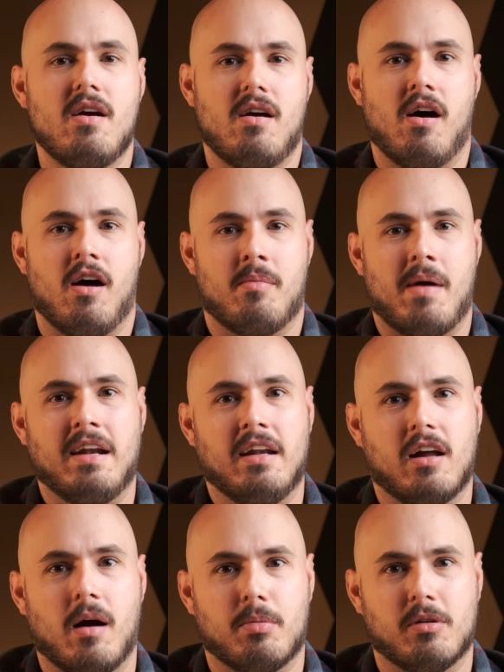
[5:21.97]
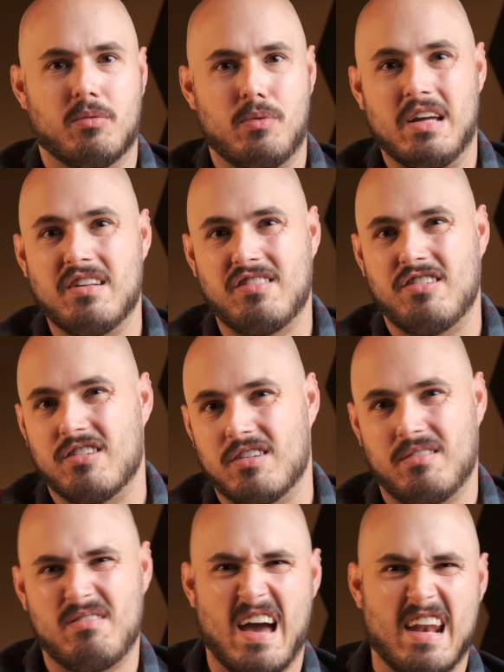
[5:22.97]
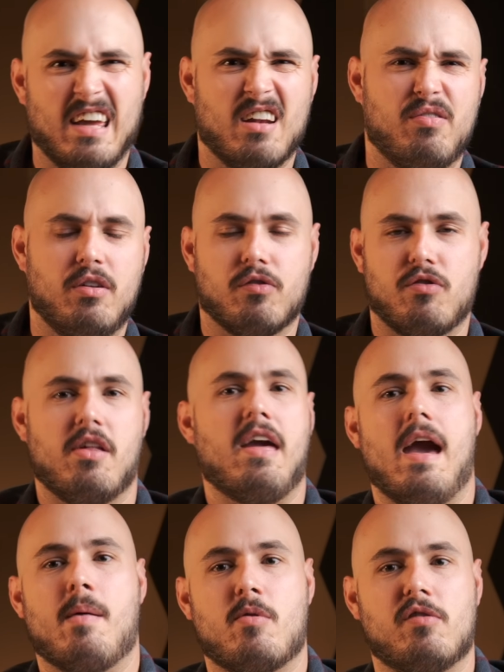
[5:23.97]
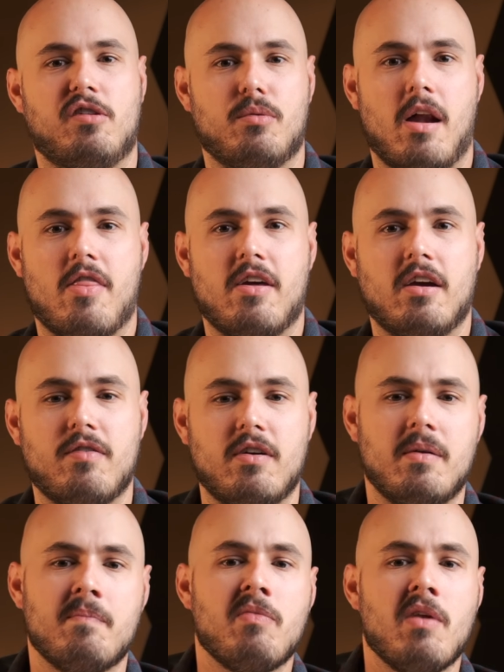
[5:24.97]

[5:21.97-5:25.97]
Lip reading: I need a couple of weeks to kind of get a feel for the camera, see what I think of it.